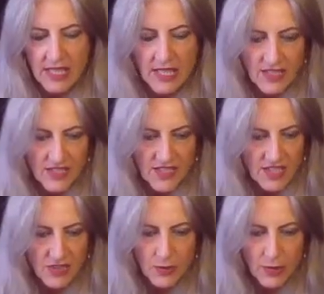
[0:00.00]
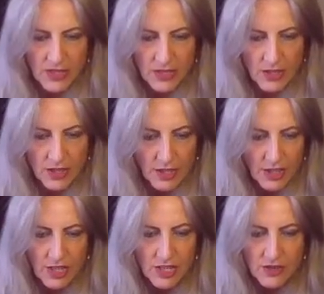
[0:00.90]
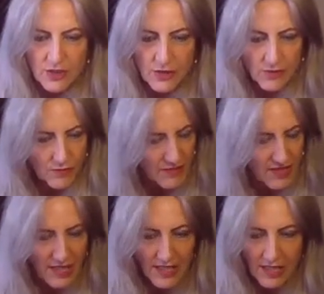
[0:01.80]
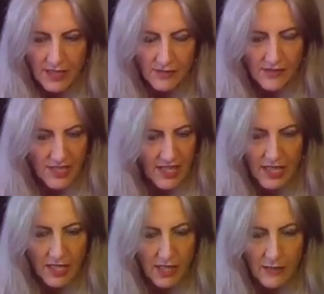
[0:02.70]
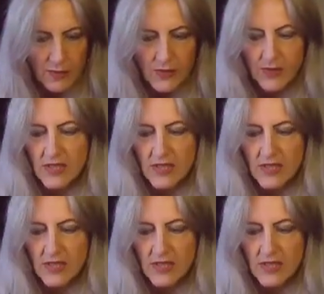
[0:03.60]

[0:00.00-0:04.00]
in a situation, livening up,